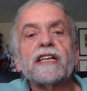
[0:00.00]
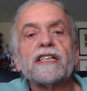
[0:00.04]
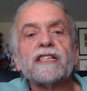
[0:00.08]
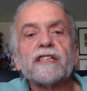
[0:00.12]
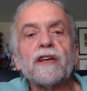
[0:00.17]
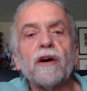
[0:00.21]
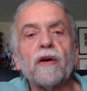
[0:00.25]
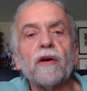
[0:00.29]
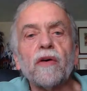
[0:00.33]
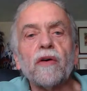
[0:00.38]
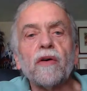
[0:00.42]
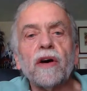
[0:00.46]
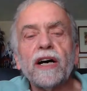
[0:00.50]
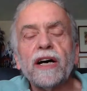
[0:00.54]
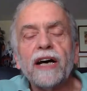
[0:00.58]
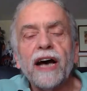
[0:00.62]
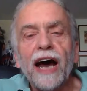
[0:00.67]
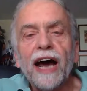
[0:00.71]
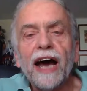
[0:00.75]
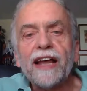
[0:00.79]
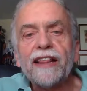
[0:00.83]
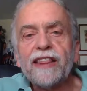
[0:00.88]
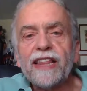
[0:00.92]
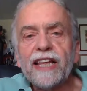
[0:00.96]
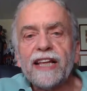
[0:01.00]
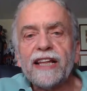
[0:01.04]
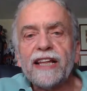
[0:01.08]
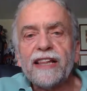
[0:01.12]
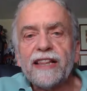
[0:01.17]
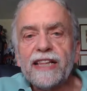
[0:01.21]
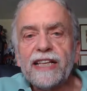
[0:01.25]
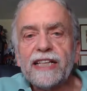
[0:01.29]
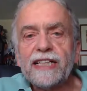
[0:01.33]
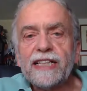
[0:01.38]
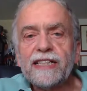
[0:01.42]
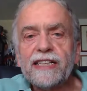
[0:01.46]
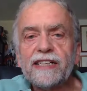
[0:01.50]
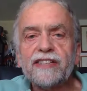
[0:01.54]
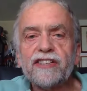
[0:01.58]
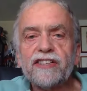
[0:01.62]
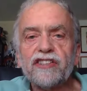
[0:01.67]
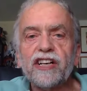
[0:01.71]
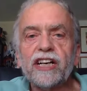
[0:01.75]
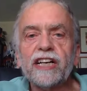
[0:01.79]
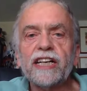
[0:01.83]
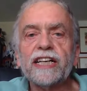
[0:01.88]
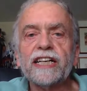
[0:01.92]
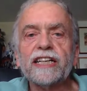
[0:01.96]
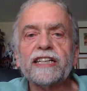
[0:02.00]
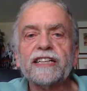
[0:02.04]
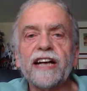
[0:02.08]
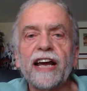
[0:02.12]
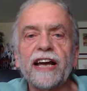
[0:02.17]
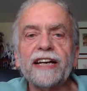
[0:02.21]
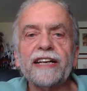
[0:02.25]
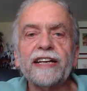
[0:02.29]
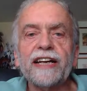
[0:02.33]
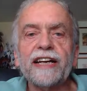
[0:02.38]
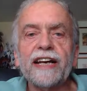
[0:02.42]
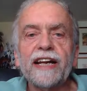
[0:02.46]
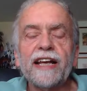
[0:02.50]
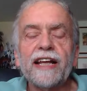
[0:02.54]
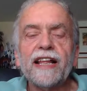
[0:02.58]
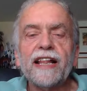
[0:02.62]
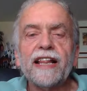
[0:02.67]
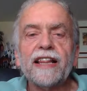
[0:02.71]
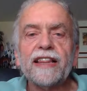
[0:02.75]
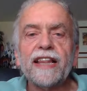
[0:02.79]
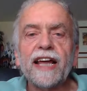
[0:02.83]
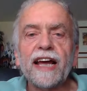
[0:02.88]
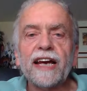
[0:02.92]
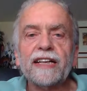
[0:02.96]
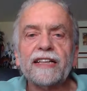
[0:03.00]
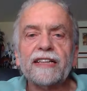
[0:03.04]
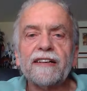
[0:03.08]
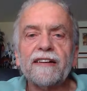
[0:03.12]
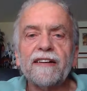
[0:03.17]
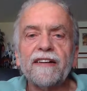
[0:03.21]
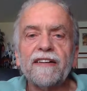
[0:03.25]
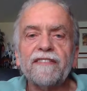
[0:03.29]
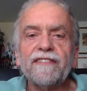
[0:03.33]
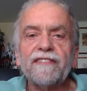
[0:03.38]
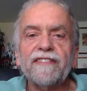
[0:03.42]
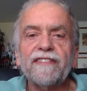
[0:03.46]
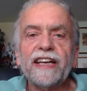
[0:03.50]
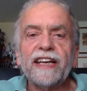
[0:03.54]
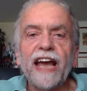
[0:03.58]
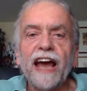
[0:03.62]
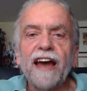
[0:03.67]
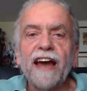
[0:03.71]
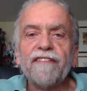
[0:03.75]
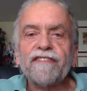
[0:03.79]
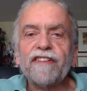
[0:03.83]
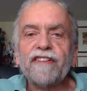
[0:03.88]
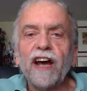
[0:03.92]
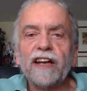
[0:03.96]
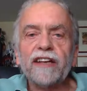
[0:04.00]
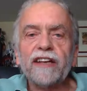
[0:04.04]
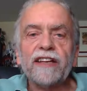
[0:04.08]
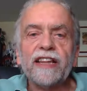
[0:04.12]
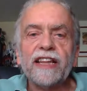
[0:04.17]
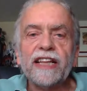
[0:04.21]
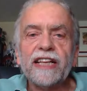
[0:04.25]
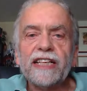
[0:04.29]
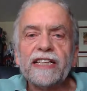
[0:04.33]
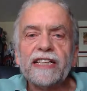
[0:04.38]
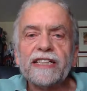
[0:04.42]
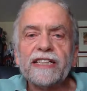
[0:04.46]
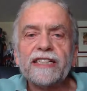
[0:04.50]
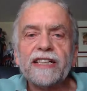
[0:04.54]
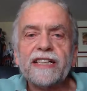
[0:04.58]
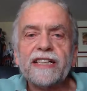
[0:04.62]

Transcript: So I think this is really great that we have not these